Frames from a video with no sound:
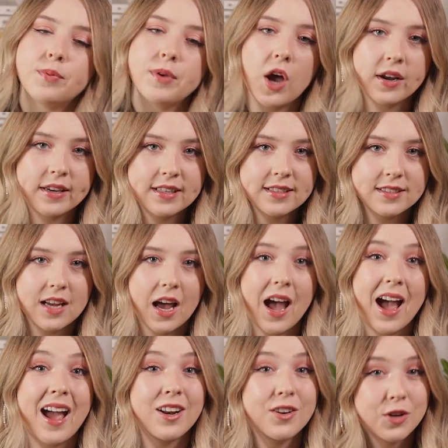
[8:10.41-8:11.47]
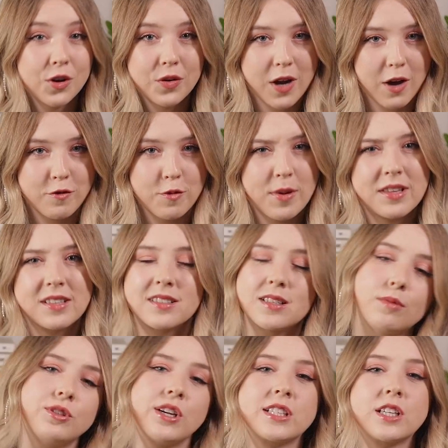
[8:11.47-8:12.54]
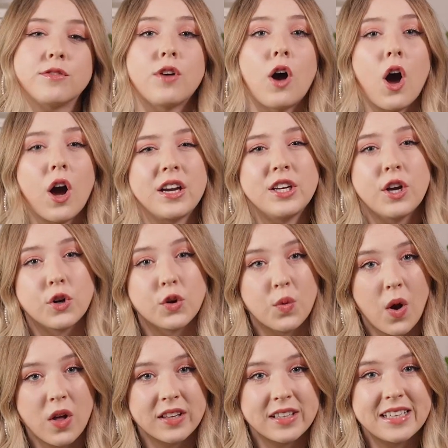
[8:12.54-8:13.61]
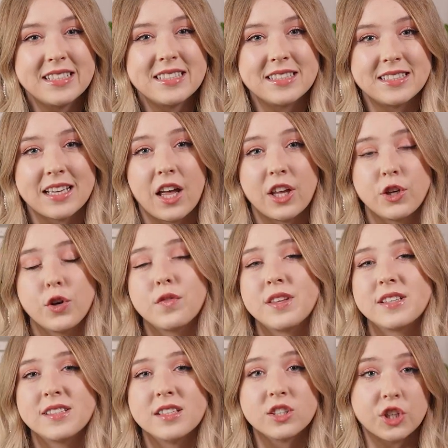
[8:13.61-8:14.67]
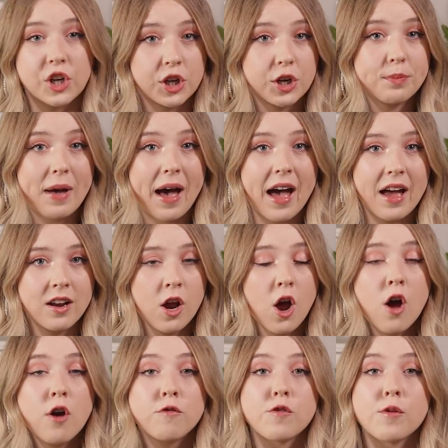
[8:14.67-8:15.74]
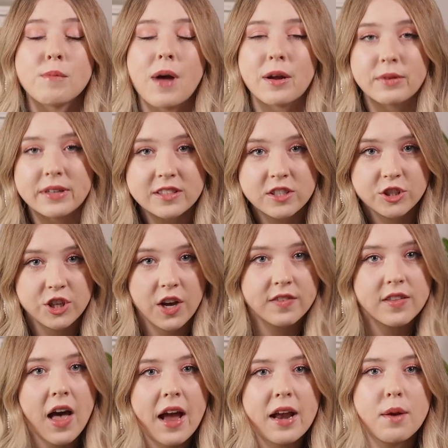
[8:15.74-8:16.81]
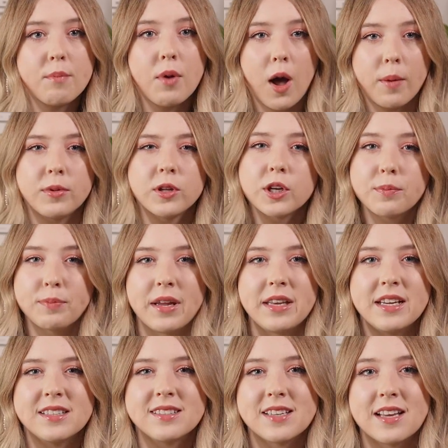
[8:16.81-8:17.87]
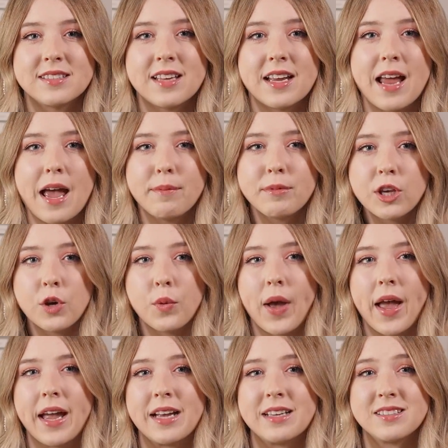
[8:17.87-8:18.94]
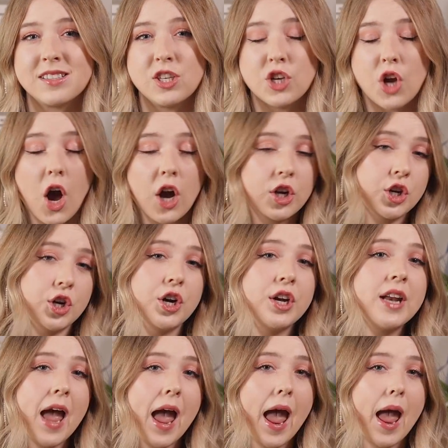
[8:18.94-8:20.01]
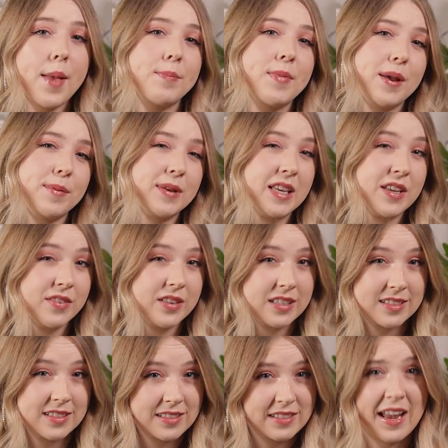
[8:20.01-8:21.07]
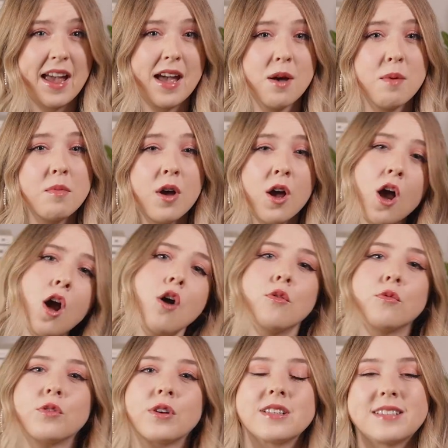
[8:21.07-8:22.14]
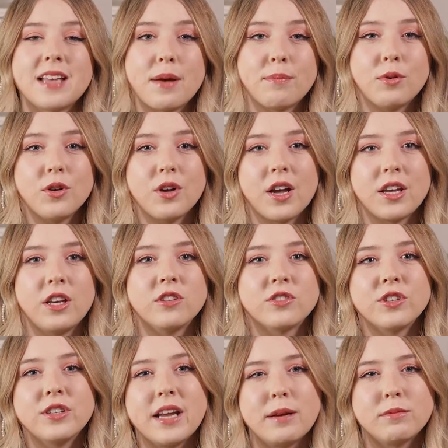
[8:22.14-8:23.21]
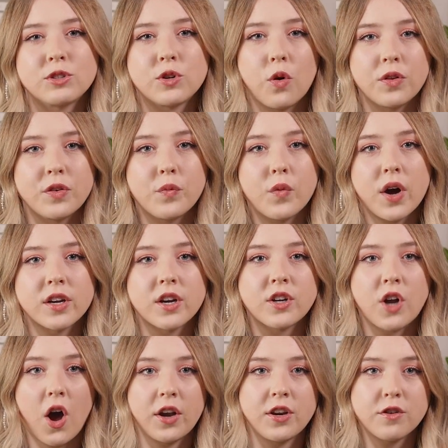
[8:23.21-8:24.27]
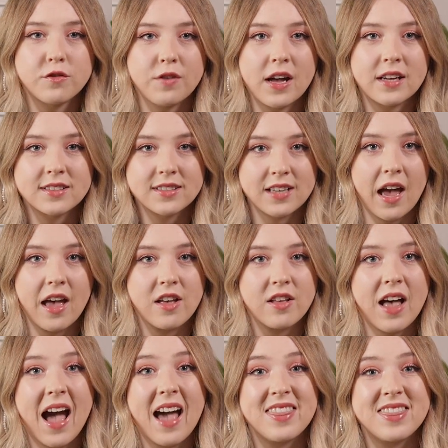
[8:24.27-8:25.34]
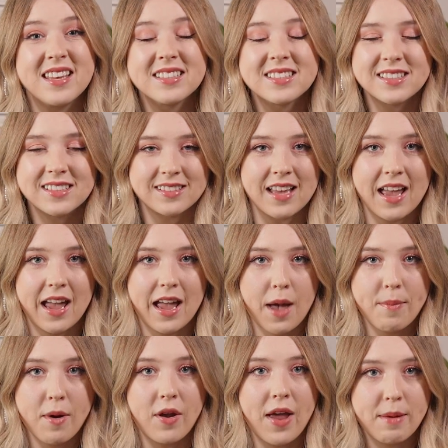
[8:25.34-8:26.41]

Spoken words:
be honest, I don't know enough about the subject of audio quality to tell you if this is good or bad. From my research online, popular opinion says that MQA is not good and maybe even a scam. For example, a user named Golden One on Audiophile Style had this to say about